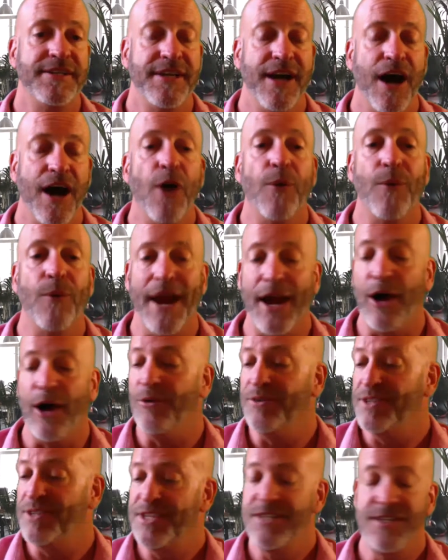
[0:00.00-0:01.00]

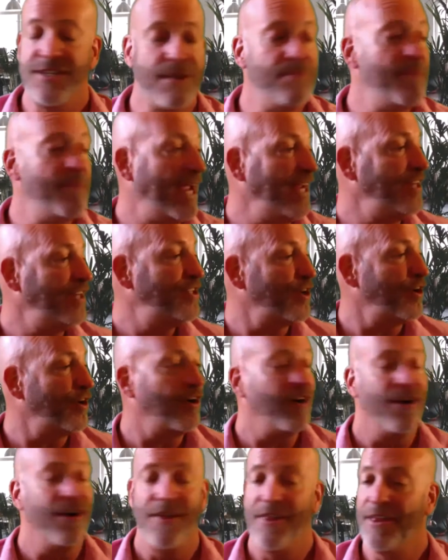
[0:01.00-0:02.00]
around to make
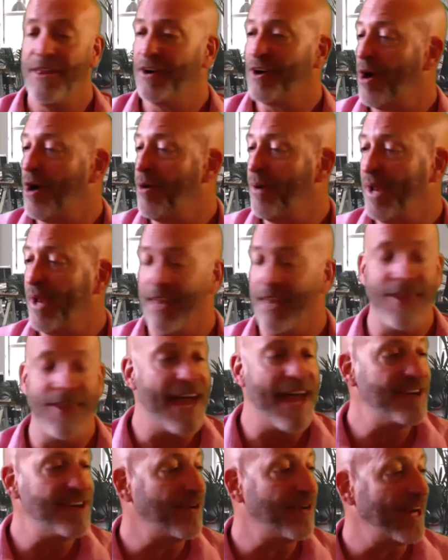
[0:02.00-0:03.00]
sure they're going in
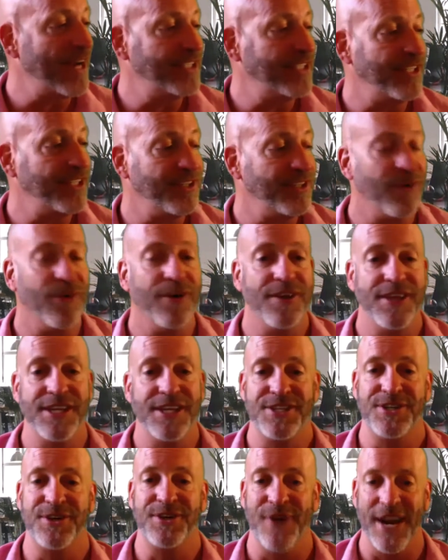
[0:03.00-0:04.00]
that direction or
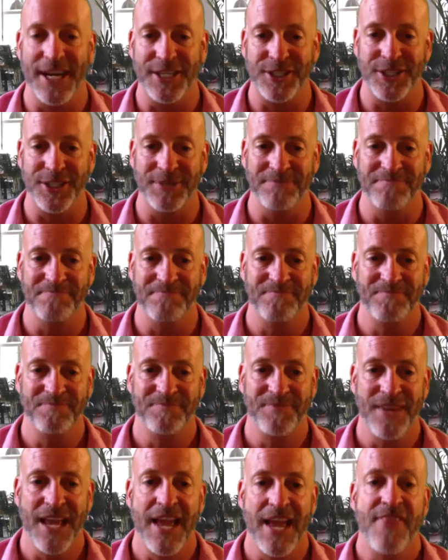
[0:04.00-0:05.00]
this direction.
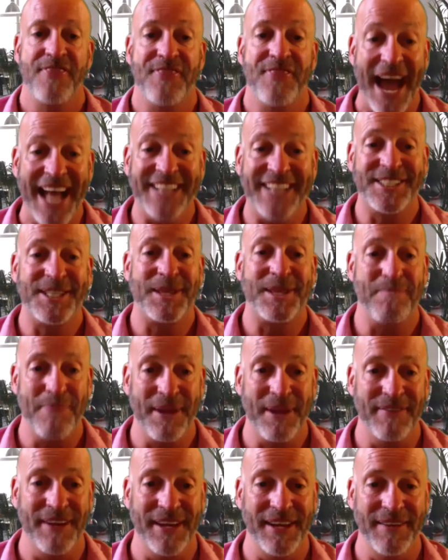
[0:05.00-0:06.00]
That's the
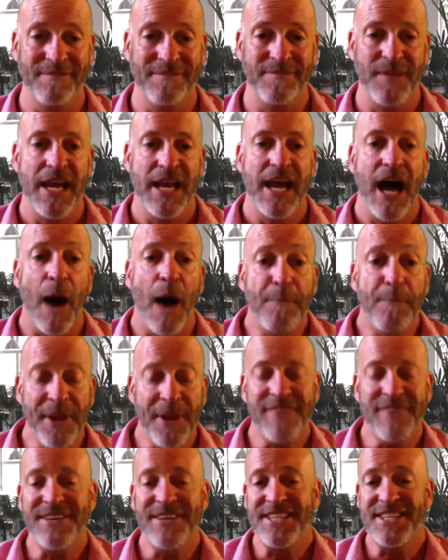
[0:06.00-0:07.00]
pivot. A
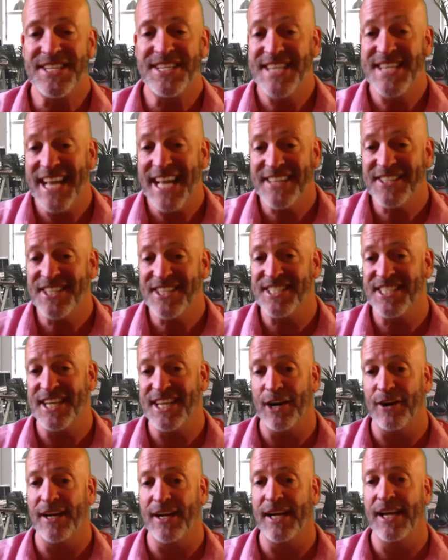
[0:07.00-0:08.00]
pivot's
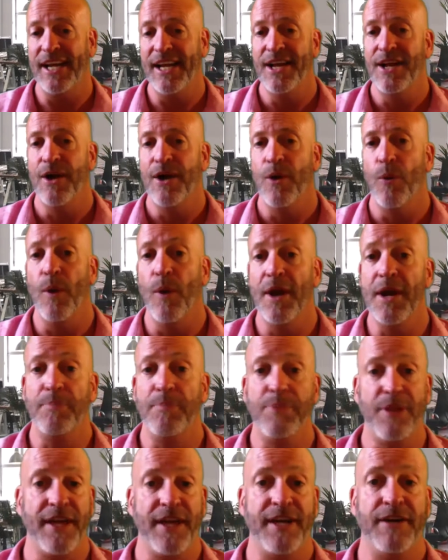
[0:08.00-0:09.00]
necessary when a
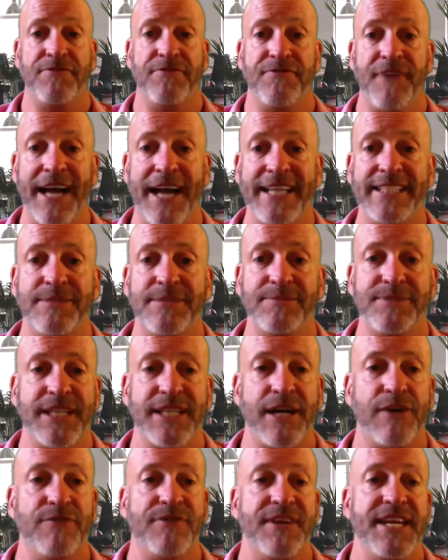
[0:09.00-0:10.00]
player finds
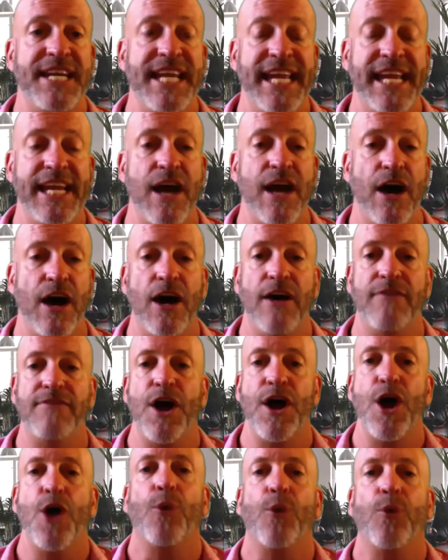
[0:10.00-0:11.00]
himself in need of
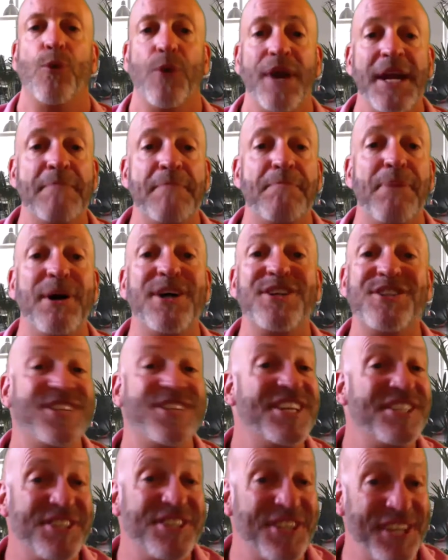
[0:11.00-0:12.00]

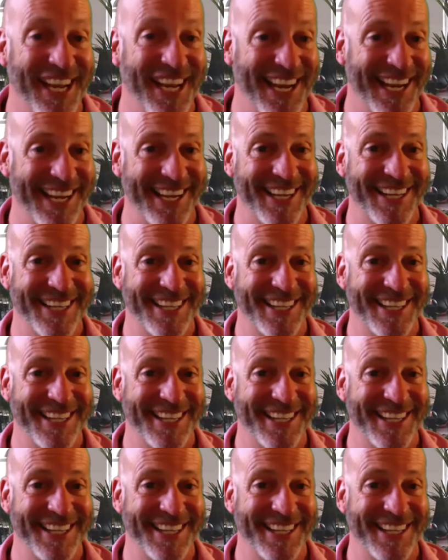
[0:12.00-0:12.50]
repositioning.